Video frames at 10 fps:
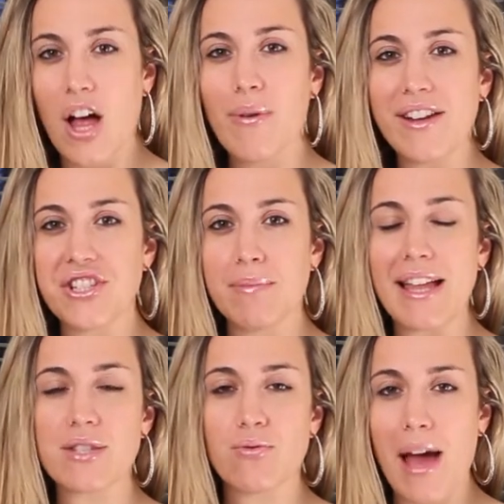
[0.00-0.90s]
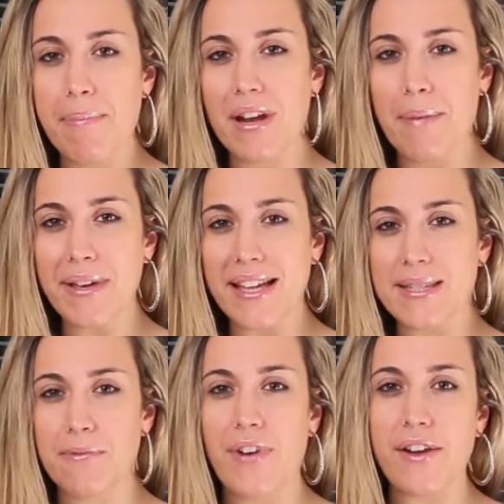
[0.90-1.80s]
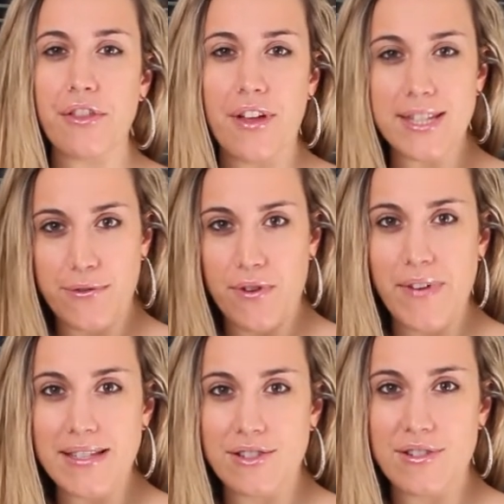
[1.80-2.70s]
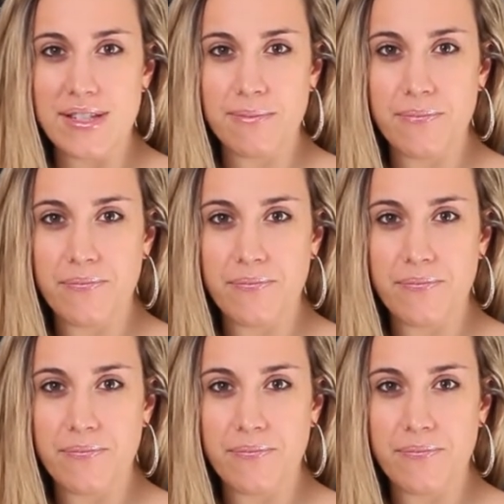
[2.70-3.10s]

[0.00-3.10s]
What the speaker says: All right, Jim, let's wrap it up and get some final thoughts for investors.